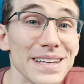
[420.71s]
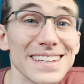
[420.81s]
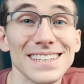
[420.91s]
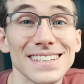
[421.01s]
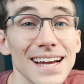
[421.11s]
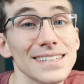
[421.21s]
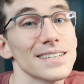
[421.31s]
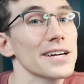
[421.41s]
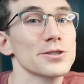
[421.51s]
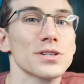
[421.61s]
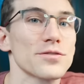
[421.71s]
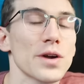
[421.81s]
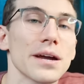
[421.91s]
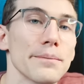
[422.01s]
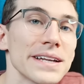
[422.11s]
that a lot of doctors have
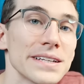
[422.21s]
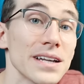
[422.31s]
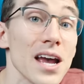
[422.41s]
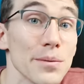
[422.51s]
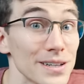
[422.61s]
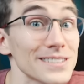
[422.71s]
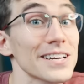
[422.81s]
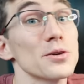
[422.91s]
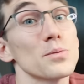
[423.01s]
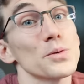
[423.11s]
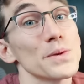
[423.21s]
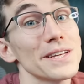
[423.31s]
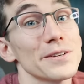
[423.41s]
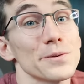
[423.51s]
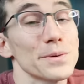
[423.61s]
recommended, but I'll tell you more
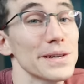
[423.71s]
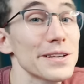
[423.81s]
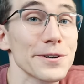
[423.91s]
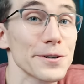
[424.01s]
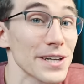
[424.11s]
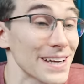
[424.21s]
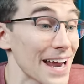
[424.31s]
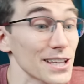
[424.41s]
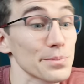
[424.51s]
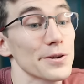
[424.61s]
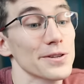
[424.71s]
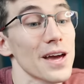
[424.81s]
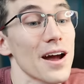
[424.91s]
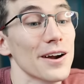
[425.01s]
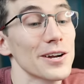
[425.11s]
recent research and experts
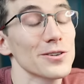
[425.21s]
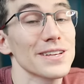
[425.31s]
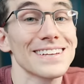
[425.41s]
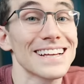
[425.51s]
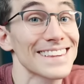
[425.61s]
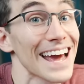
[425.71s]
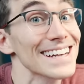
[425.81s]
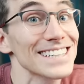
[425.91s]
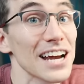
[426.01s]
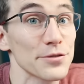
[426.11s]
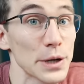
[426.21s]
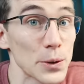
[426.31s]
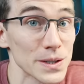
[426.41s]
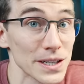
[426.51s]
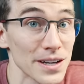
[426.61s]
are now saying that that's not
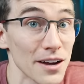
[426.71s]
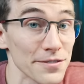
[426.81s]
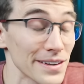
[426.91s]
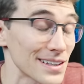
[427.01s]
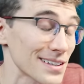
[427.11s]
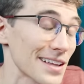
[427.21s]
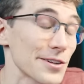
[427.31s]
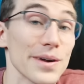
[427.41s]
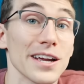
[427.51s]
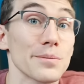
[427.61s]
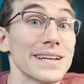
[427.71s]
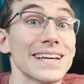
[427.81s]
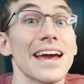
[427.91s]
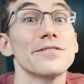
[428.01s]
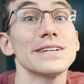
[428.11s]
frequent enough. Instead, they're
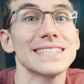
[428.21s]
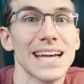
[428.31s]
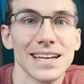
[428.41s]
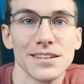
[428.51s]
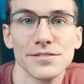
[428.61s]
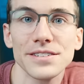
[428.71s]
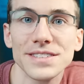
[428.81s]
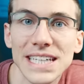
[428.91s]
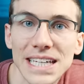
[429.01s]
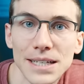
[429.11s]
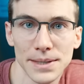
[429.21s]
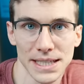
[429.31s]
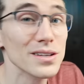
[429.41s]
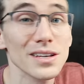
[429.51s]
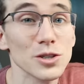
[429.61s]
recommending every 10 to 15
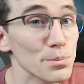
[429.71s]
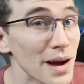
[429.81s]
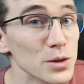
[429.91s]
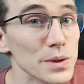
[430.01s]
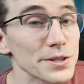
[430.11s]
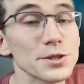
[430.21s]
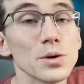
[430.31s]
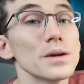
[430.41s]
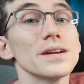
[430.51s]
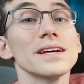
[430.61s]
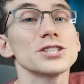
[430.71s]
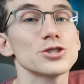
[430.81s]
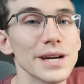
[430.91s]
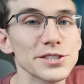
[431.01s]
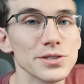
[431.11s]
minutes. So pause what you're doing,
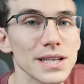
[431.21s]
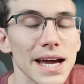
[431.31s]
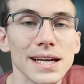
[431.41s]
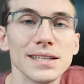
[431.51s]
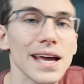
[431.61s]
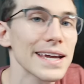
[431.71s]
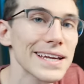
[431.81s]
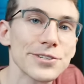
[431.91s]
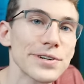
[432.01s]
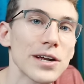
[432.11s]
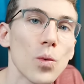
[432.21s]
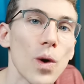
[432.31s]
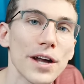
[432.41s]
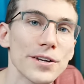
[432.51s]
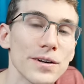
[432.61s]
stretch your legs, get a drink of
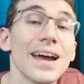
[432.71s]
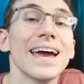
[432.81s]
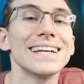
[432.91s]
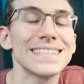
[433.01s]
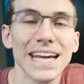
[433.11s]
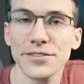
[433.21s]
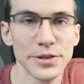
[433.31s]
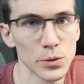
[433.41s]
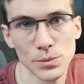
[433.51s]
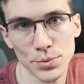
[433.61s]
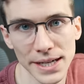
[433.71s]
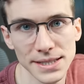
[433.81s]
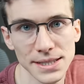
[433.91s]
water, and take frequent breaks.